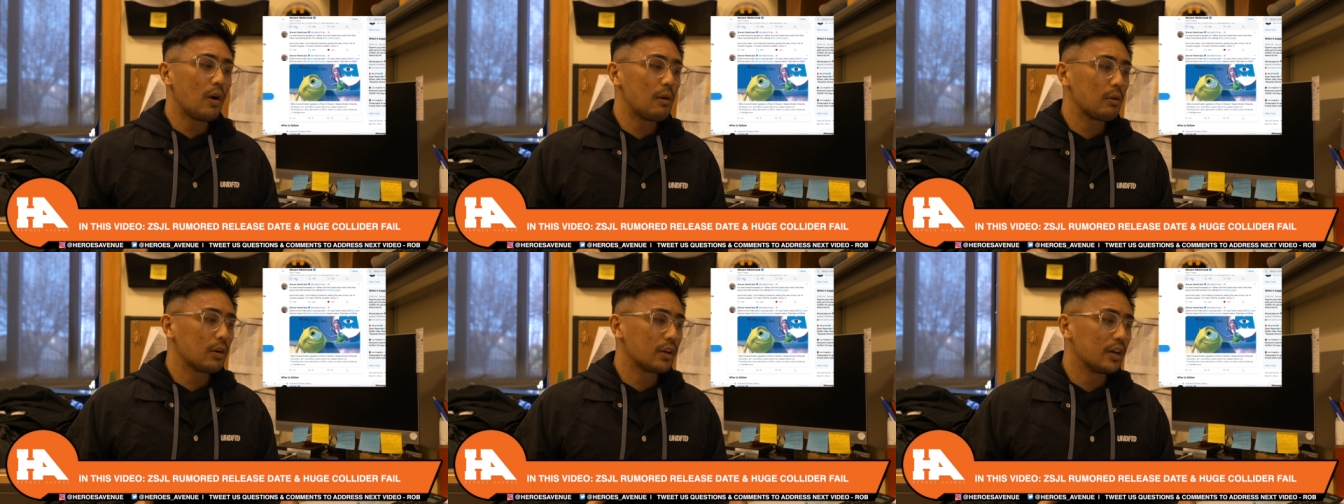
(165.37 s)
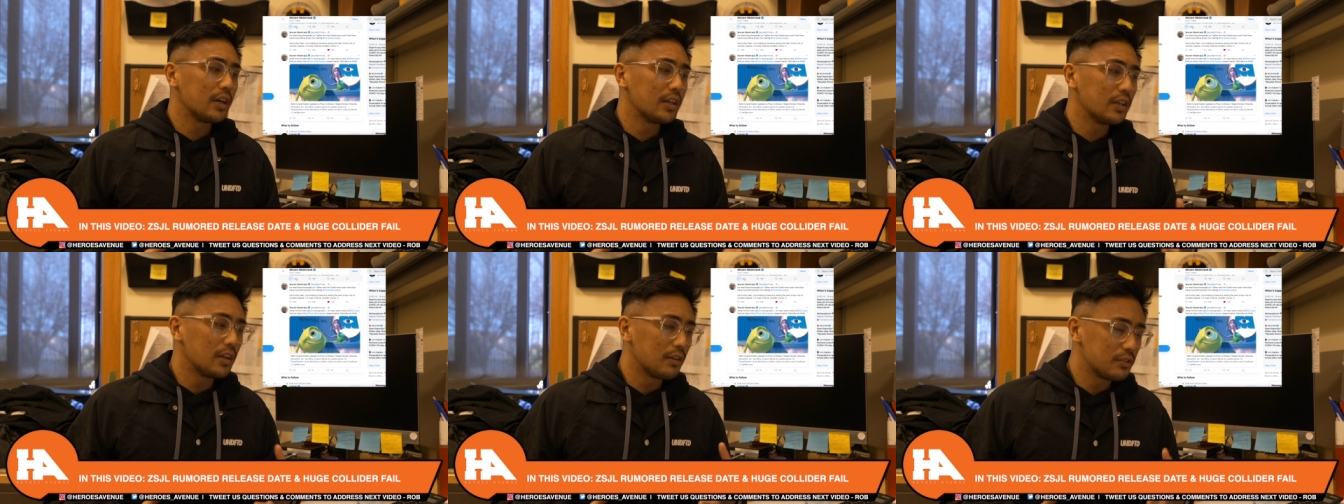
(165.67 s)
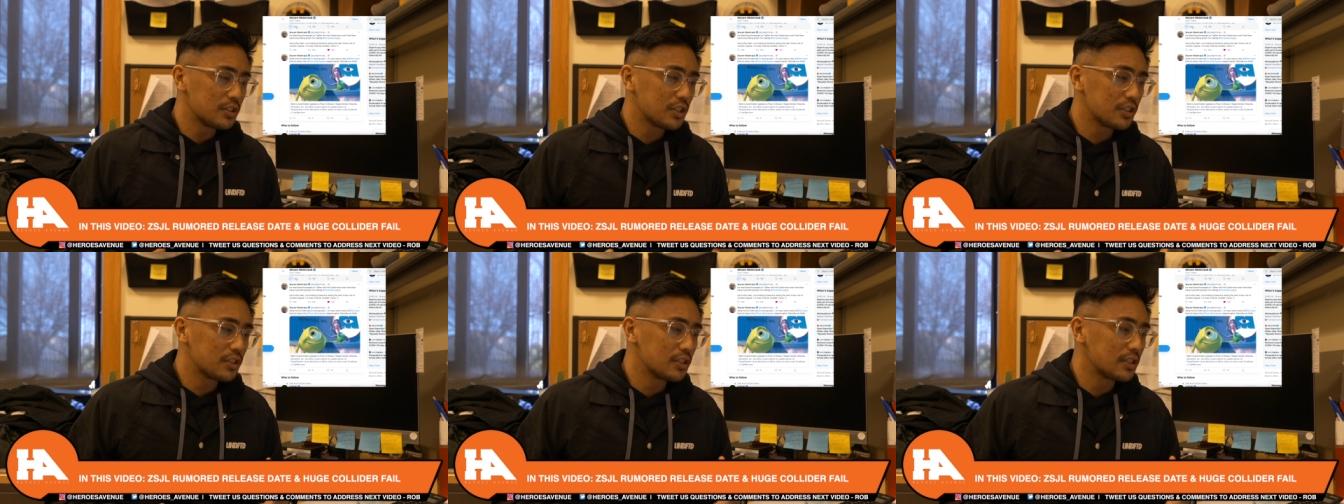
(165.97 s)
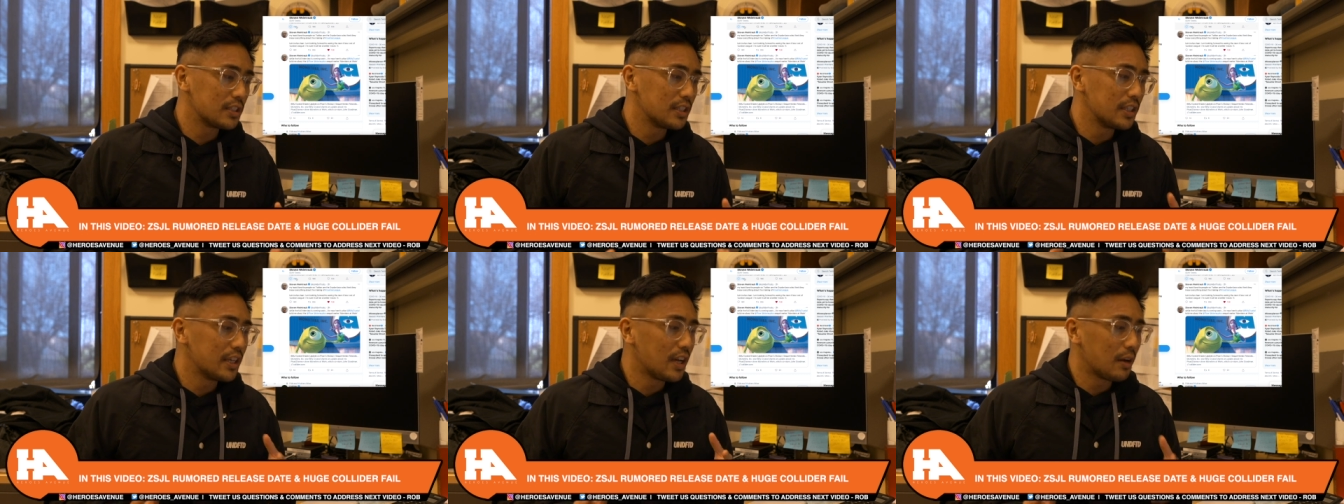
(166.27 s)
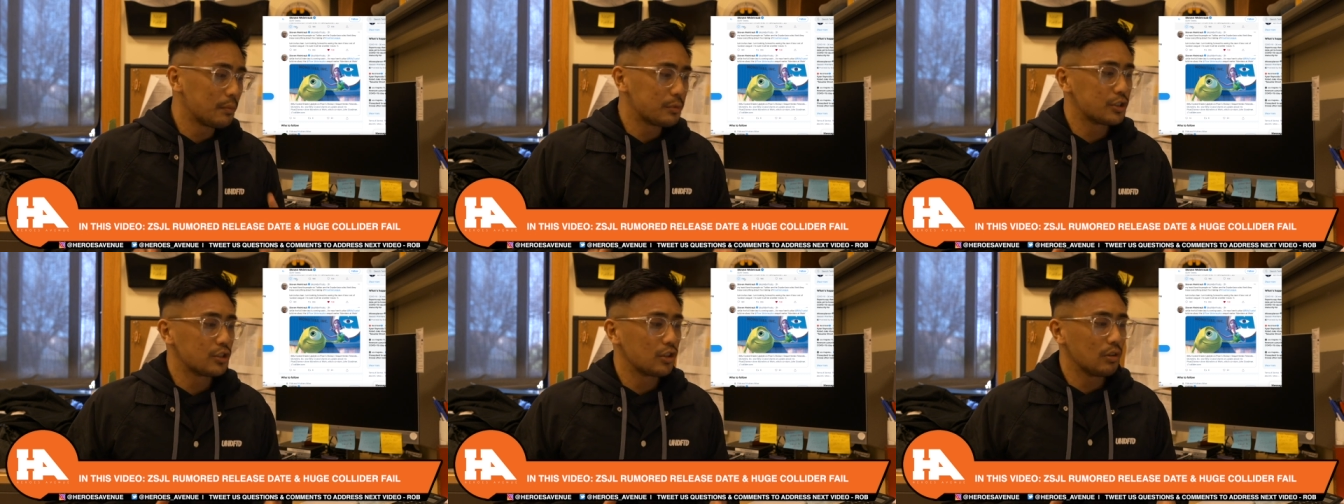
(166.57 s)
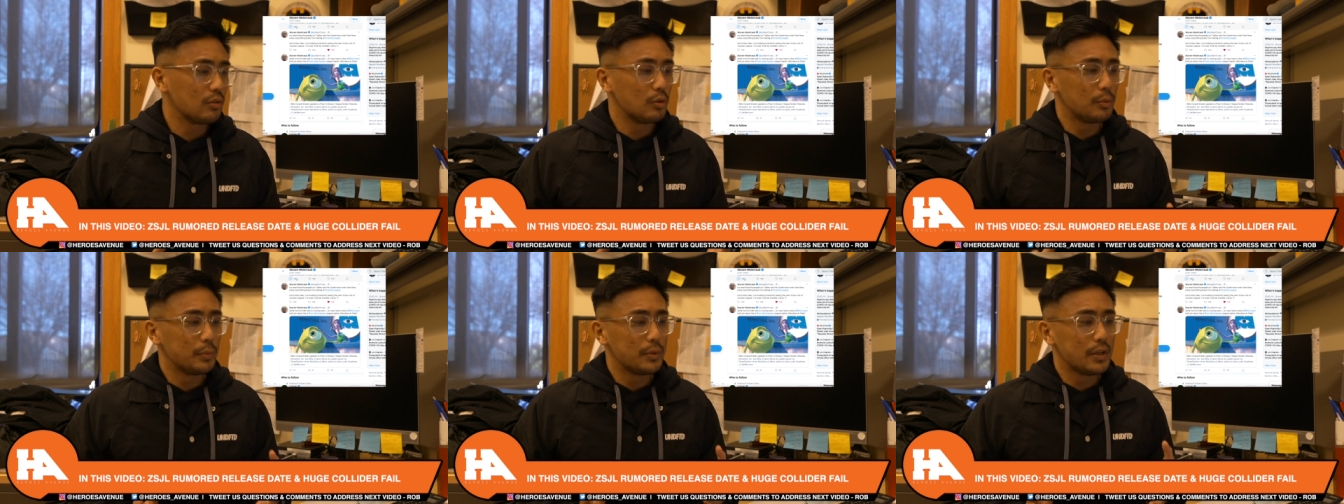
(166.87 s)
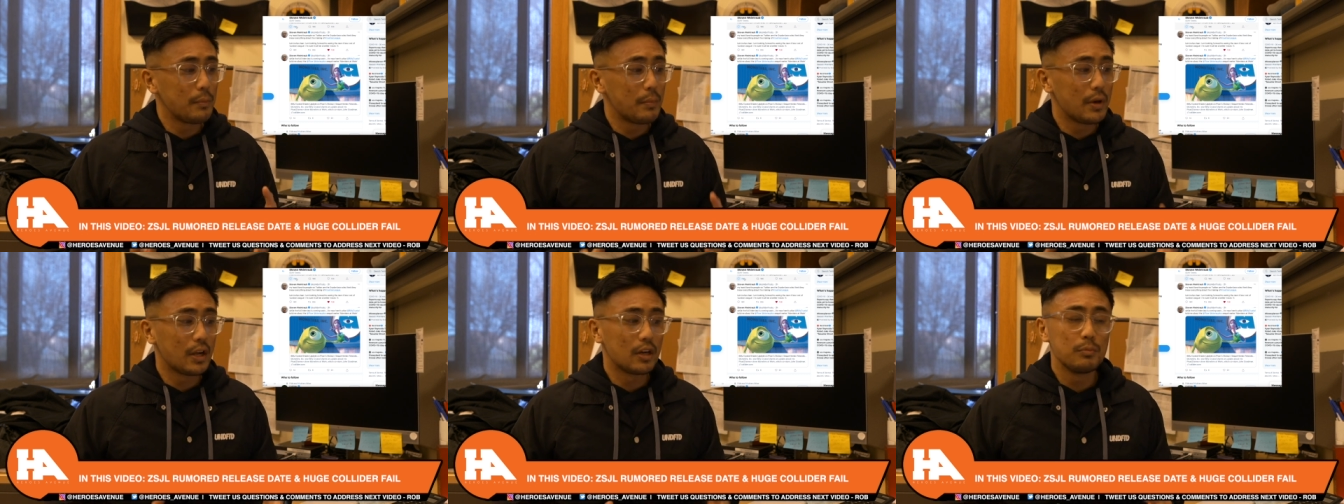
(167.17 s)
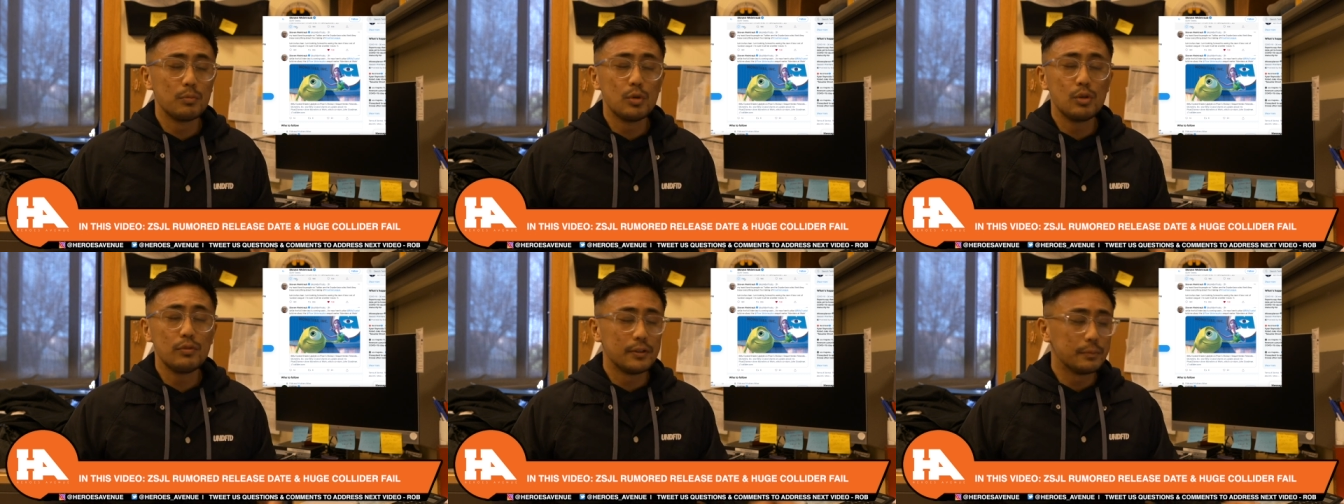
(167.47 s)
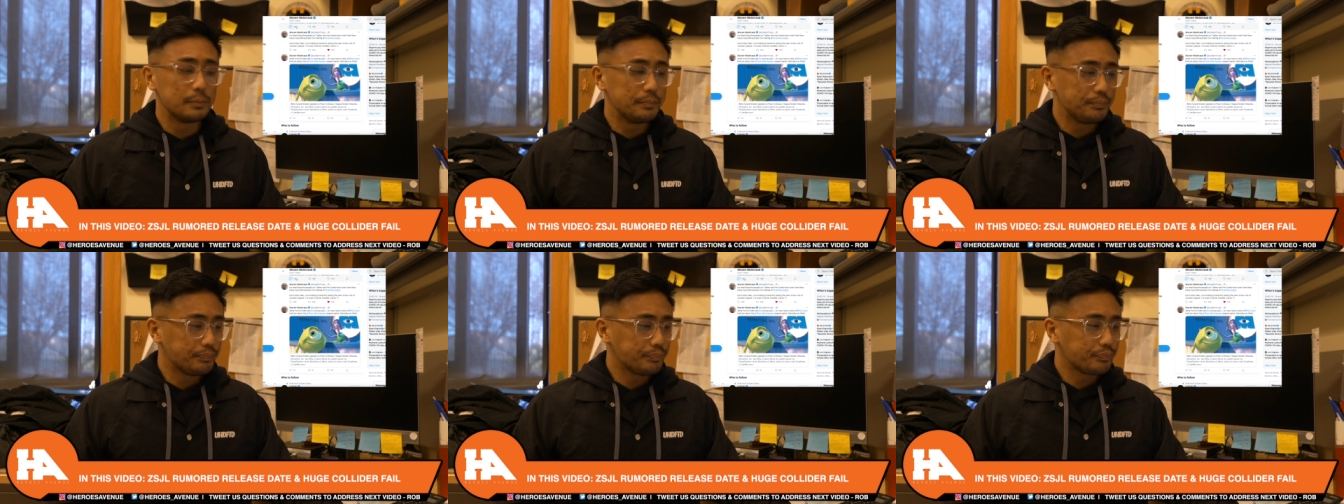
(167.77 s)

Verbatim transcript: hour cut of Justice League. I'm sure it will be a better movie.